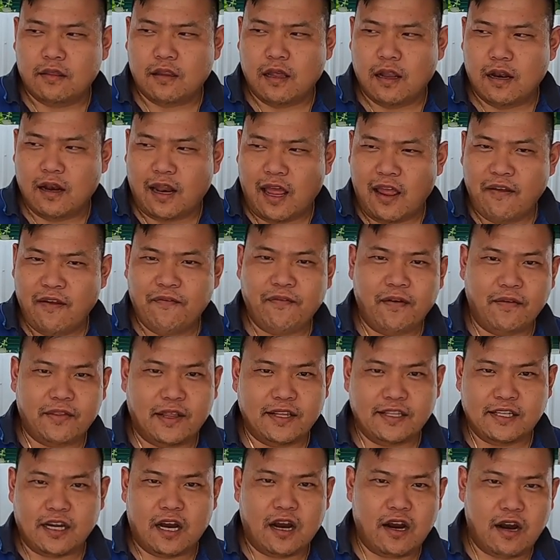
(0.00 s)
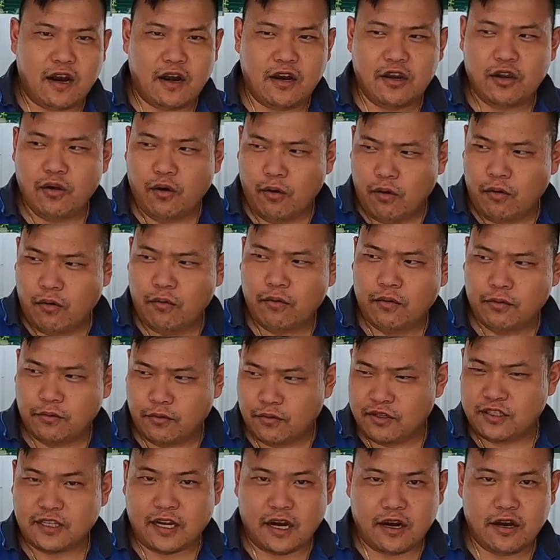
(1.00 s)
The life of the tire you own on
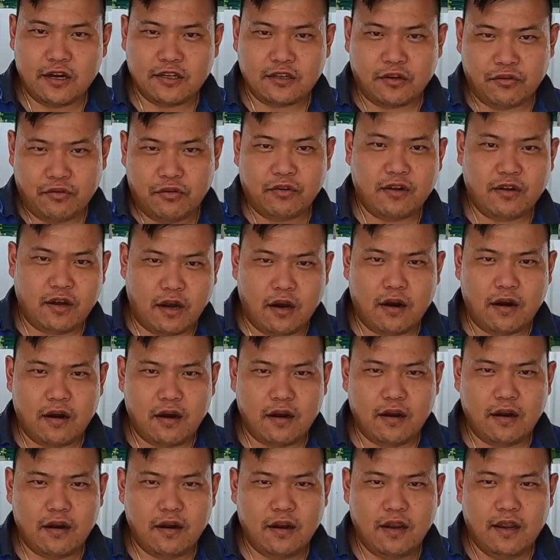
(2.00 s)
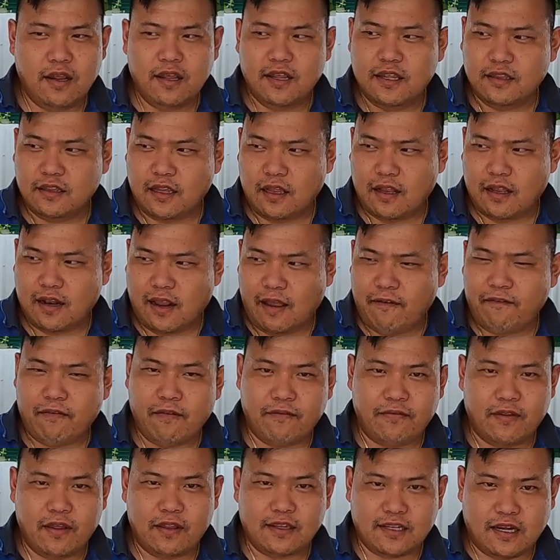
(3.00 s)
those tires on your car, the life
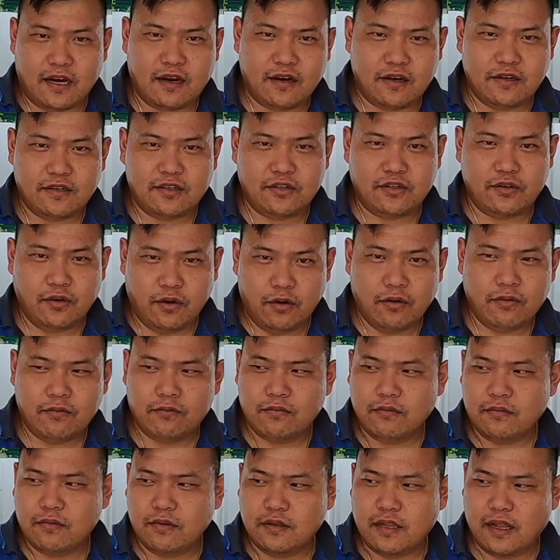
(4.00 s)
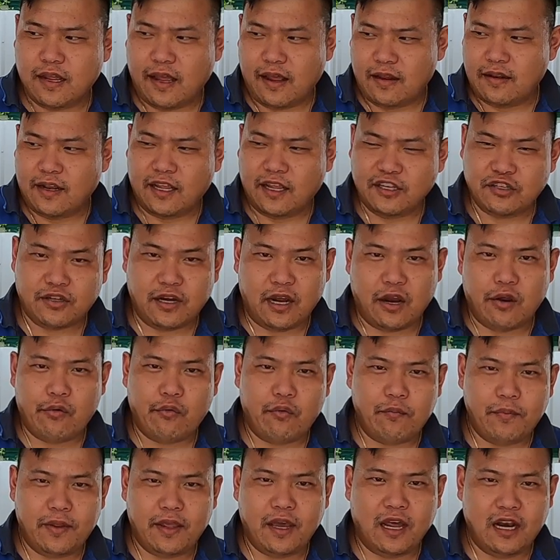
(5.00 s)
of the tires you own, the Nitro Air
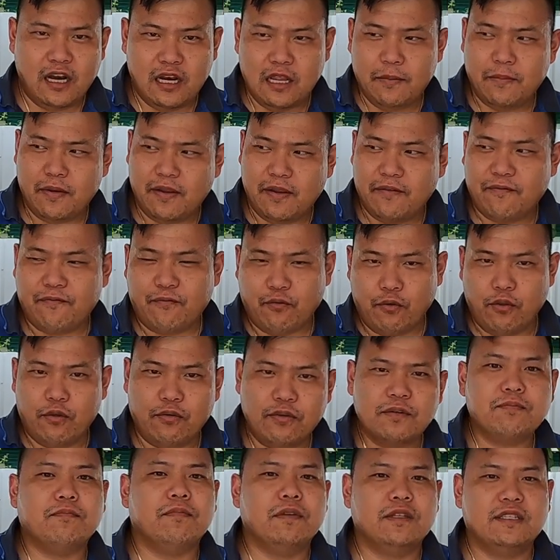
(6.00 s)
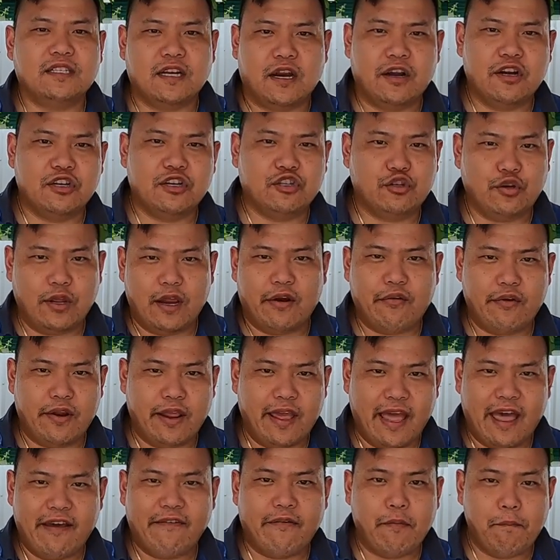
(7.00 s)
will be unlimited for those tires you
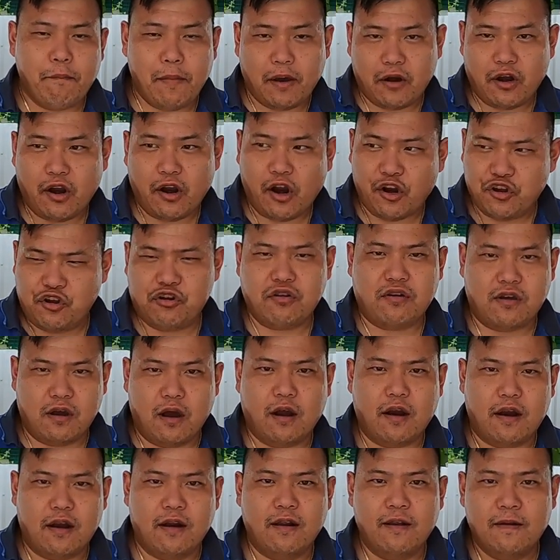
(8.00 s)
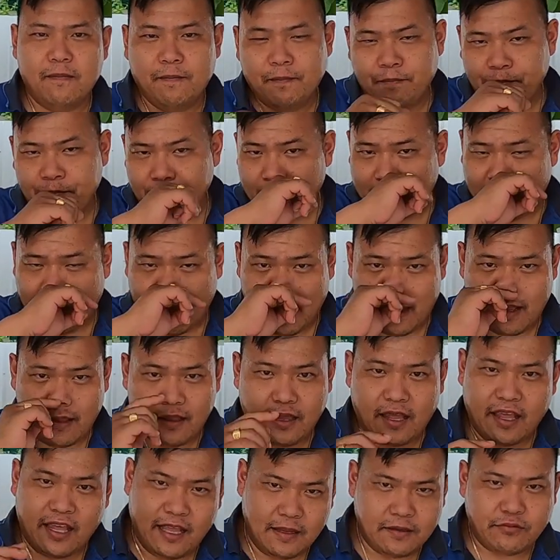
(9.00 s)
already have mounted on your car, okay?
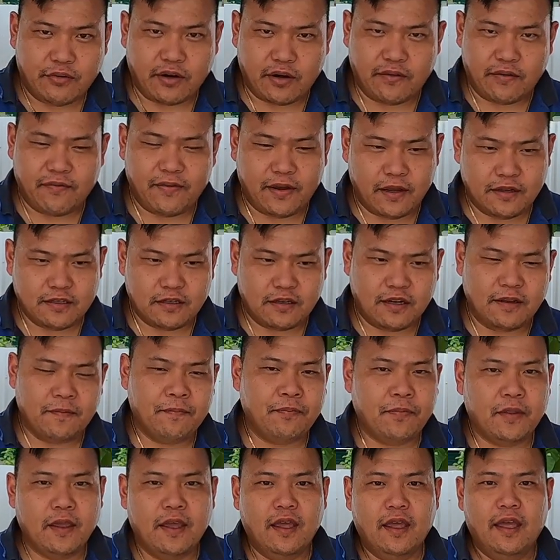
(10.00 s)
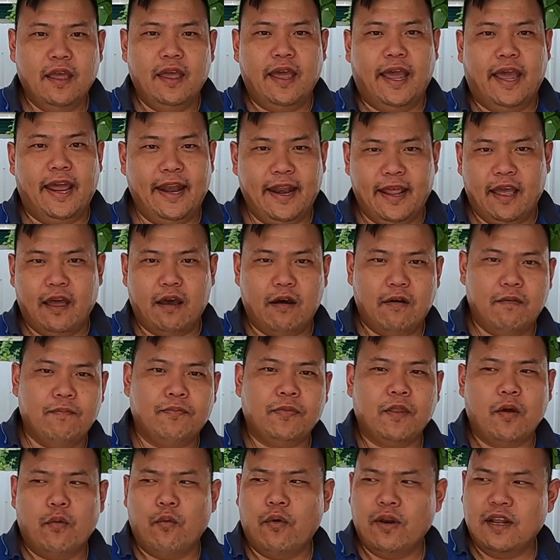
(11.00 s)
It keeps record files on it. Anyhow,
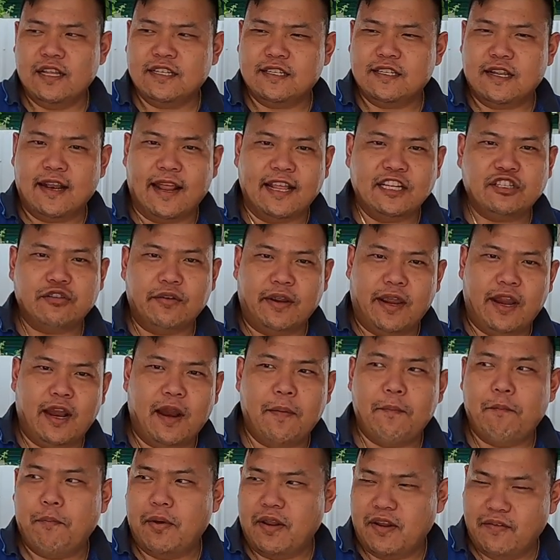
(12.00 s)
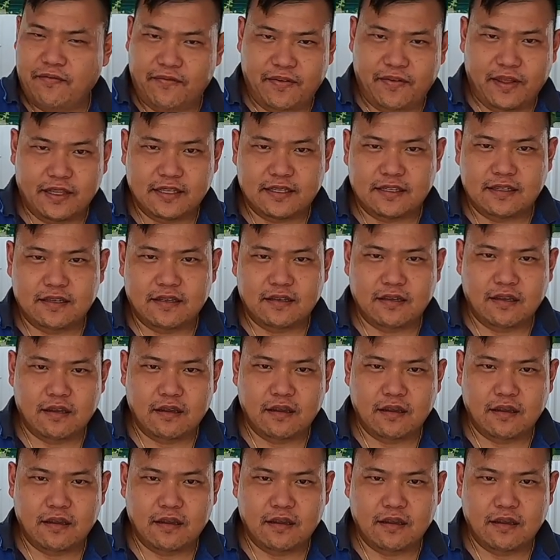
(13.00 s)
what does the Nitro Air benefits?